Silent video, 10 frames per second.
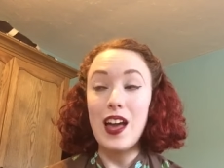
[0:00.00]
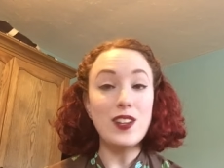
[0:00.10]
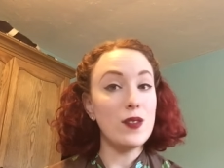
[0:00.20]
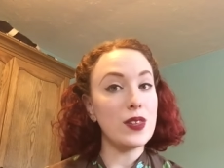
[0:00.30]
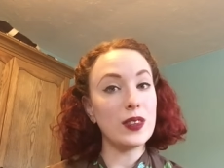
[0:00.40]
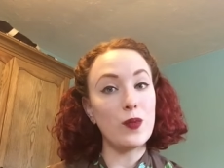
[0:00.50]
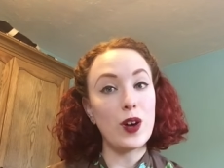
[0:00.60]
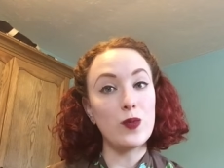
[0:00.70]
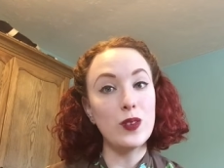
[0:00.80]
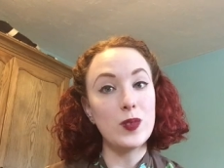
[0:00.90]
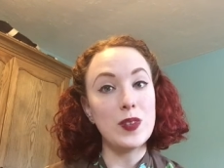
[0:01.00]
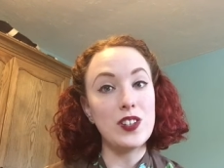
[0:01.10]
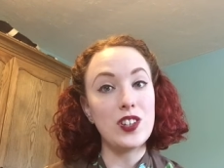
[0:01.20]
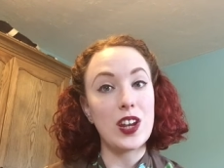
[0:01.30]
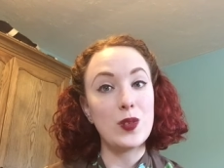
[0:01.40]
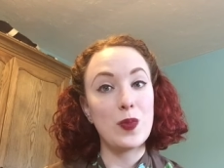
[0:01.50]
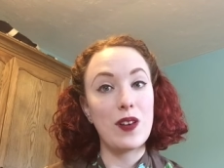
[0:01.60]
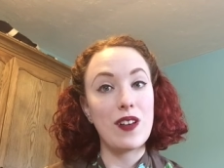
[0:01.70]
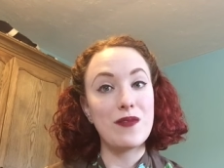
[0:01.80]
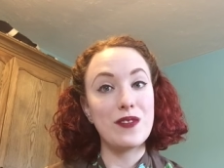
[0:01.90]
I don't think the world wants me to change my
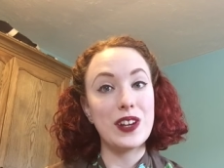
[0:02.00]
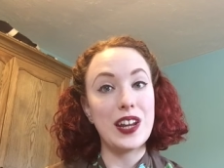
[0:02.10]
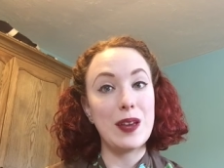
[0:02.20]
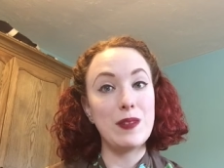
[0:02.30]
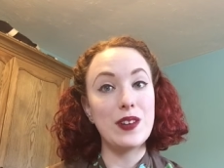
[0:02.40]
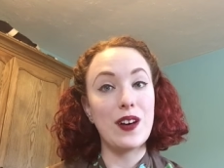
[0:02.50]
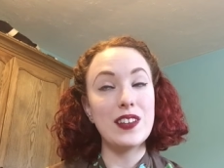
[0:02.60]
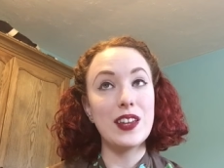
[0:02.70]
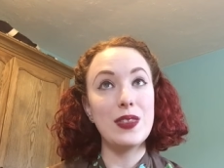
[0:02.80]
Ravelry name, you guys.